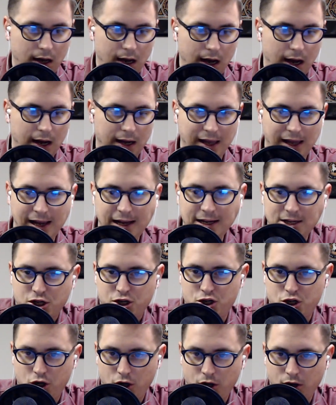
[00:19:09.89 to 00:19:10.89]
uh,
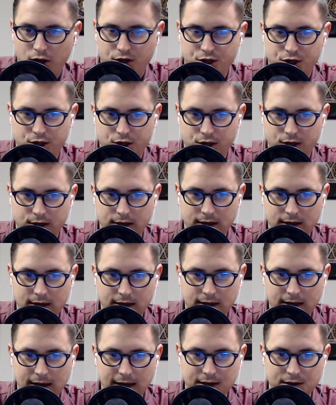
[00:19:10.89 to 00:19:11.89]
each church
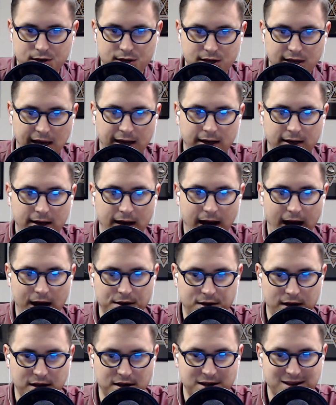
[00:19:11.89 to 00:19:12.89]
is seen
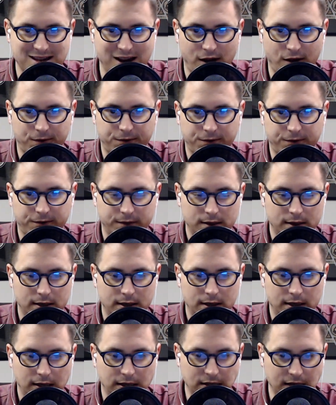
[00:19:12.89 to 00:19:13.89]
as a
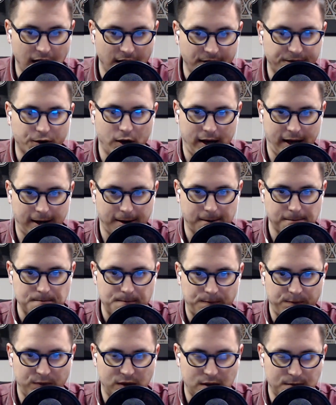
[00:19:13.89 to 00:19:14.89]
self-governing
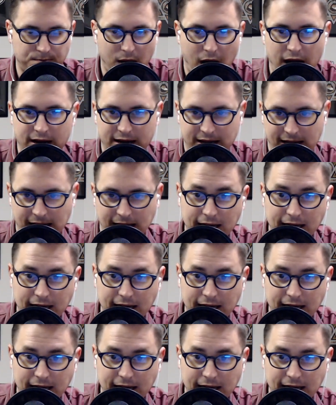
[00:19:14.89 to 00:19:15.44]
body.